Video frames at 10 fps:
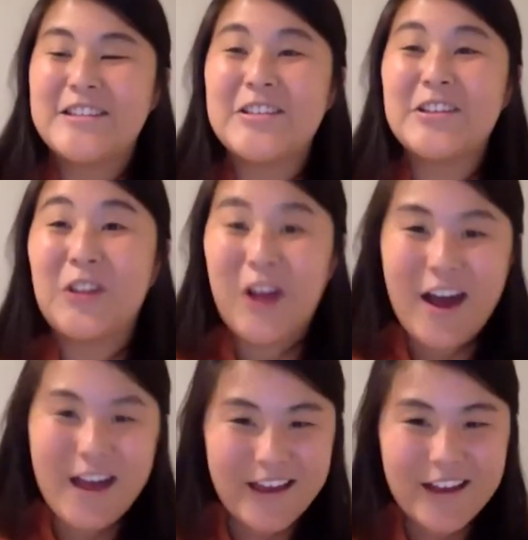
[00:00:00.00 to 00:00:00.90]
this is a
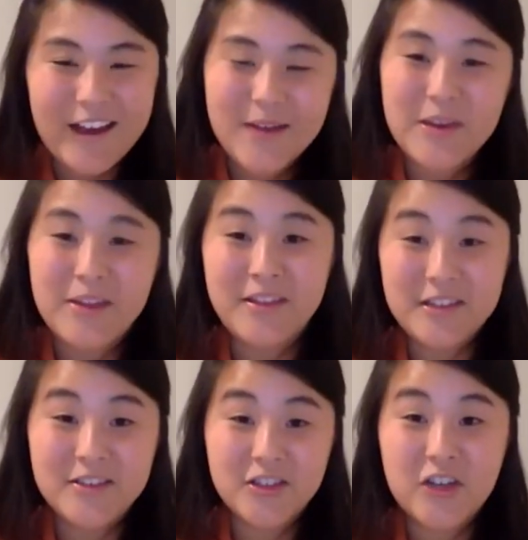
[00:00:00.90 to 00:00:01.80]
lot. I
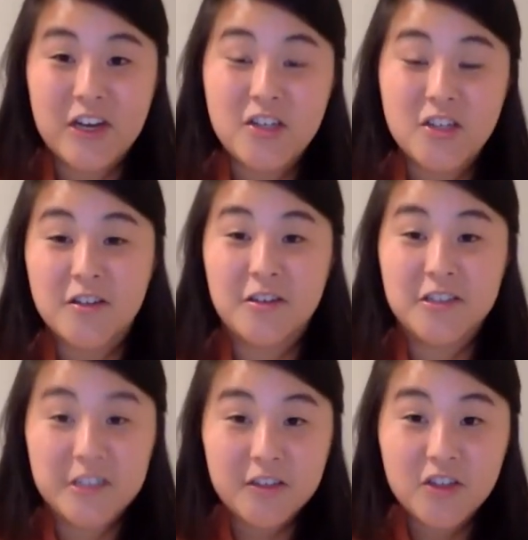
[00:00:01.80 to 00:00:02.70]
mean, these are strangers and
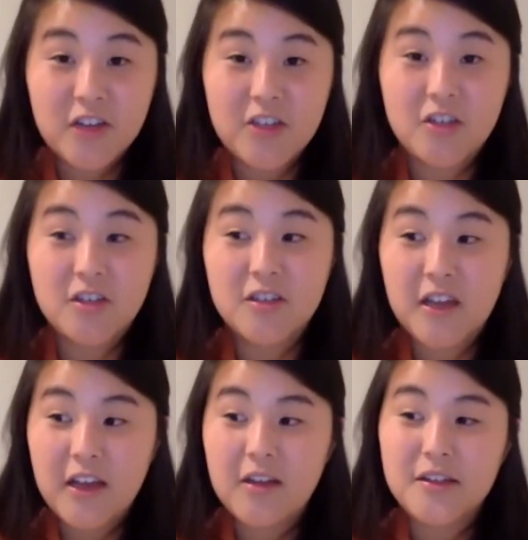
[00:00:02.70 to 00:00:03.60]
they're still
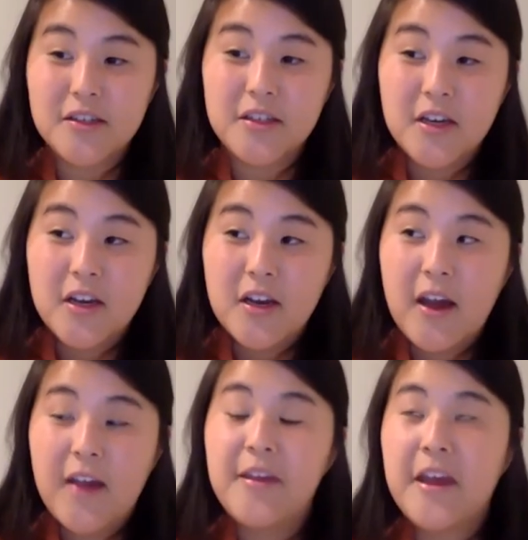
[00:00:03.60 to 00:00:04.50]
strangers. And
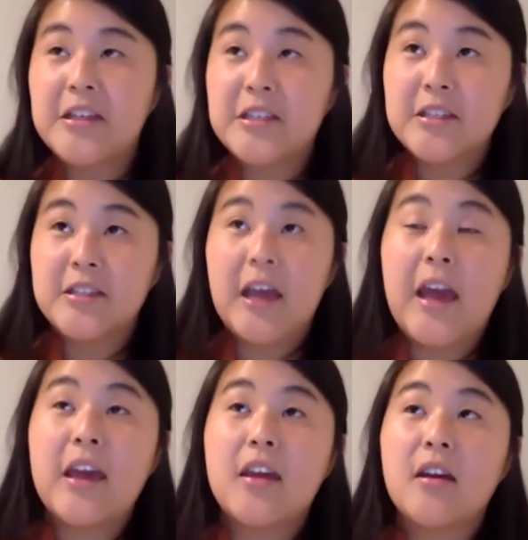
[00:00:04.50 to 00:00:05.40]
at the end of the
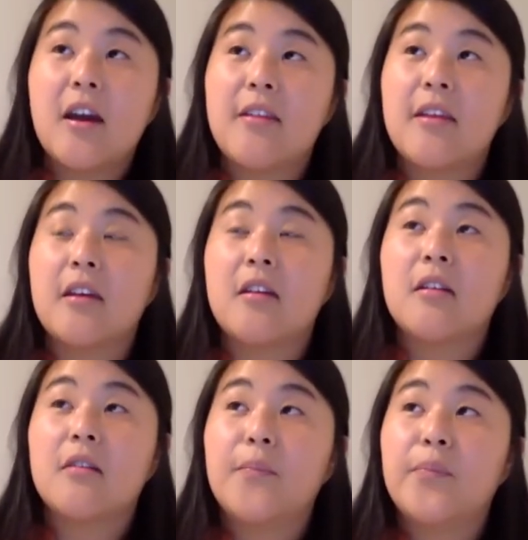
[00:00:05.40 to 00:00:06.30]
day, I
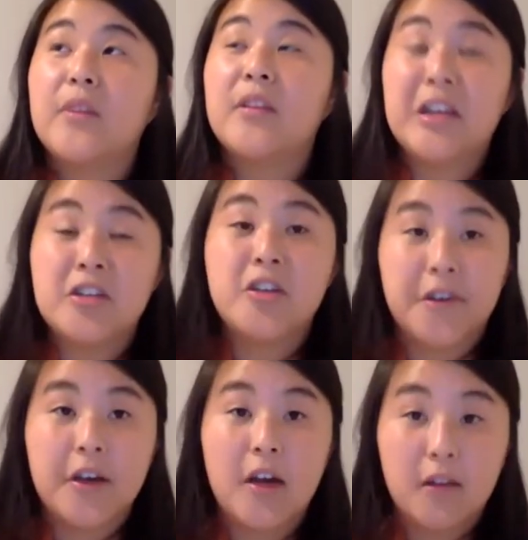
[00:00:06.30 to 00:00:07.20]
think they
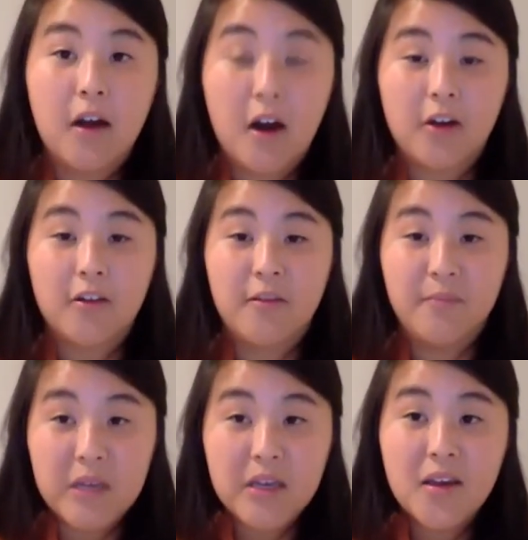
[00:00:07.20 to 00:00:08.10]
took it a lot harder
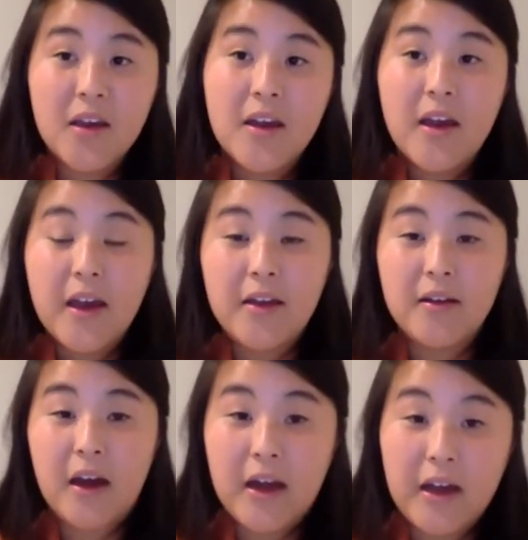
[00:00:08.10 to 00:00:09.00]
than me.
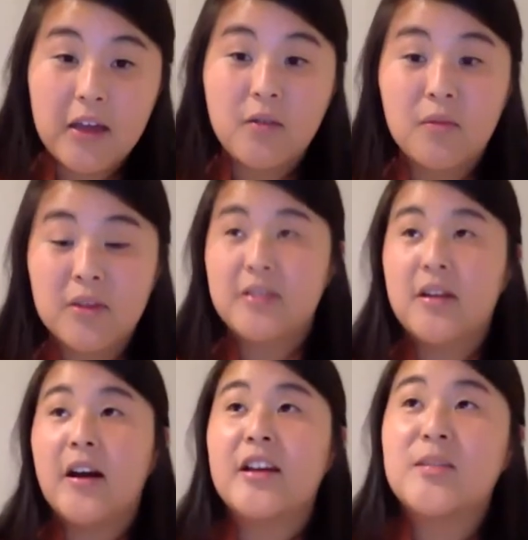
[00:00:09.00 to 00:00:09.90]
And I
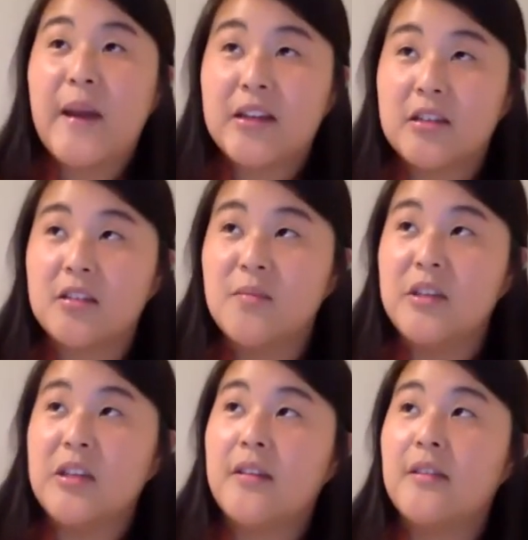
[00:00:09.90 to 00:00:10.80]
was not expecting
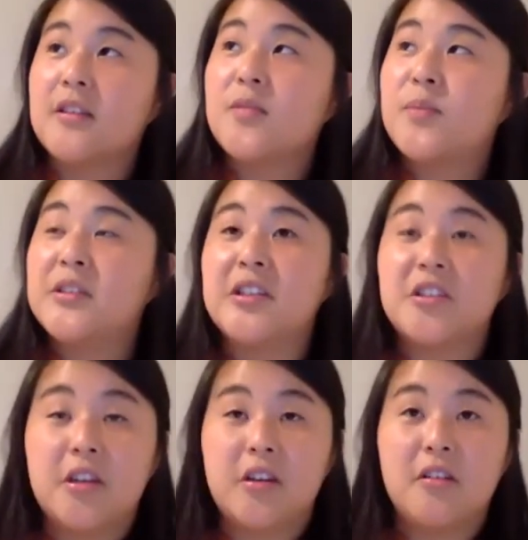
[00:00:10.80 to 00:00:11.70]
to be in this
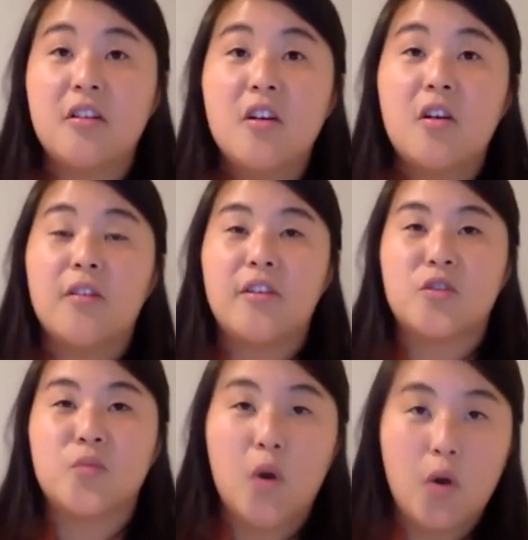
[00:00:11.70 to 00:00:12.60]
position
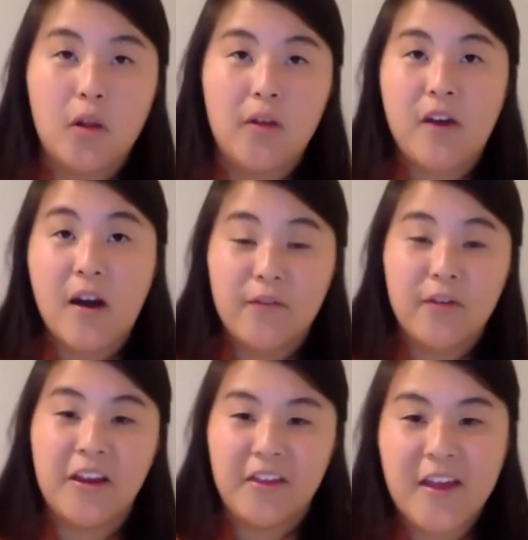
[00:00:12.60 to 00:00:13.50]
or this role of
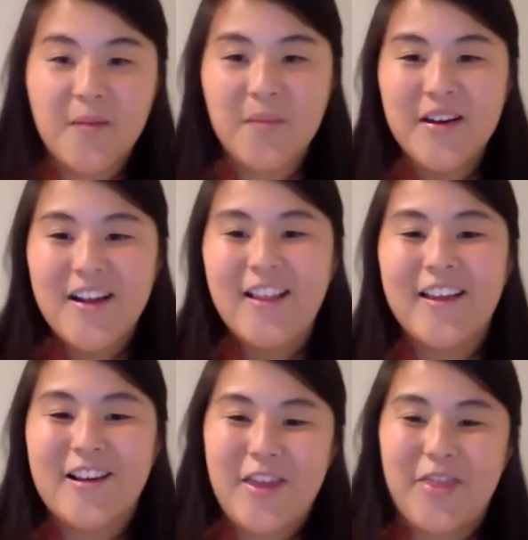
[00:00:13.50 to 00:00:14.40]
comforting them.
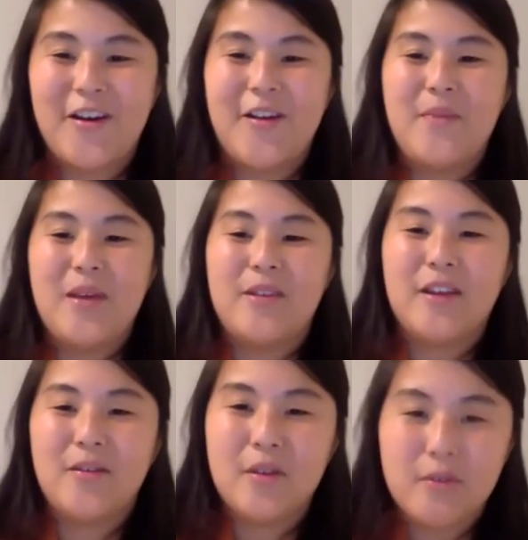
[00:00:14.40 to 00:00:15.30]
Like I thought
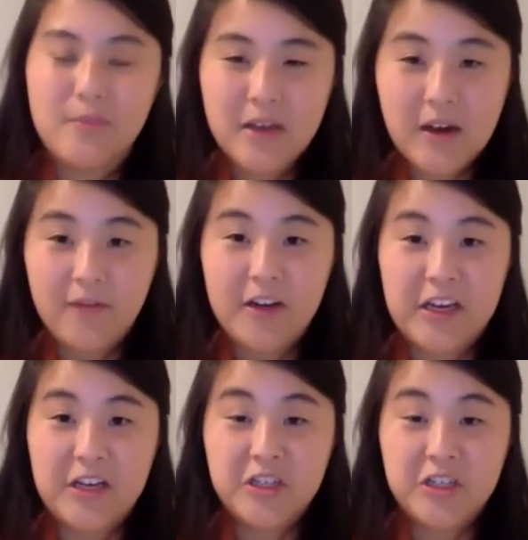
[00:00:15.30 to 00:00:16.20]
maybe that we would be
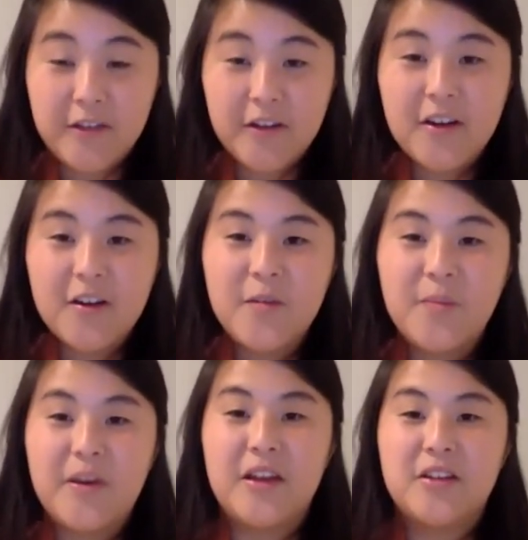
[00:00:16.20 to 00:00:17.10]
comforting each other,
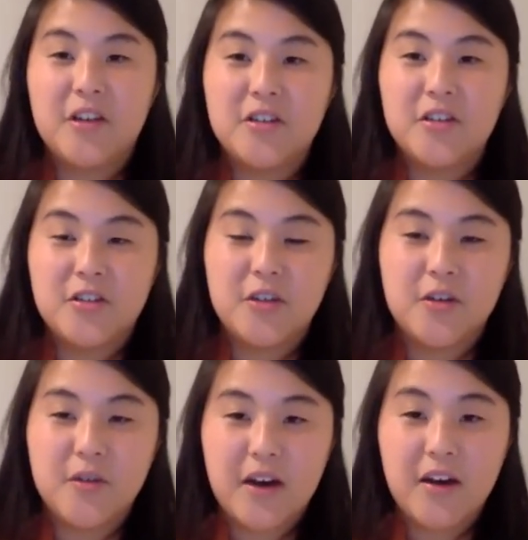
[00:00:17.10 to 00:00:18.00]
but it turned
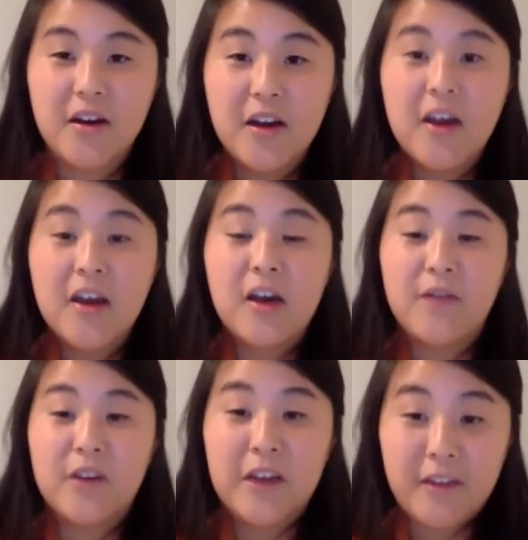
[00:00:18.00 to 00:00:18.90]
into a
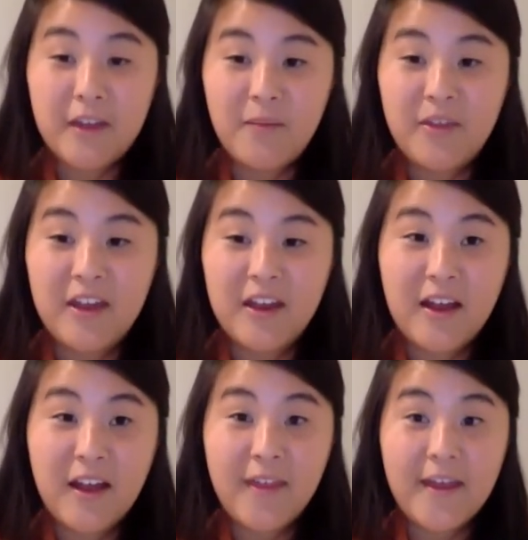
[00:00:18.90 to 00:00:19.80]
comforting them
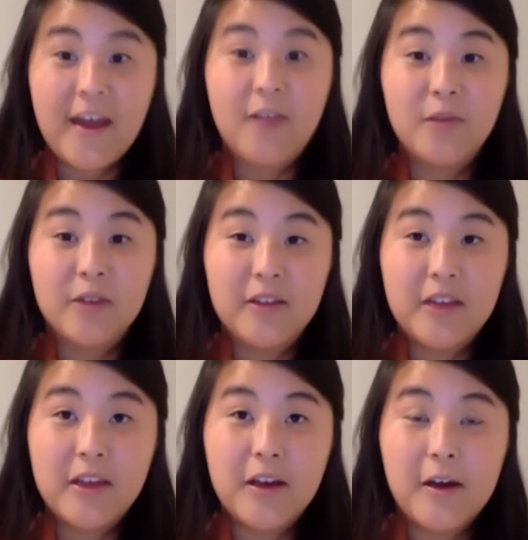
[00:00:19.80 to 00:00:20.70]
thing. And that
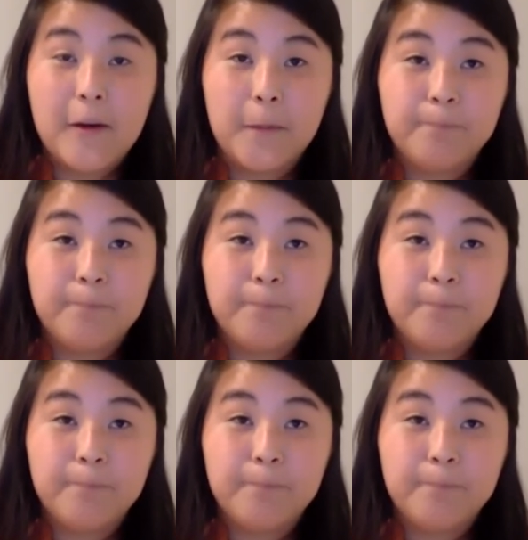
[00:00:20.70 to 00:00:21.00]
really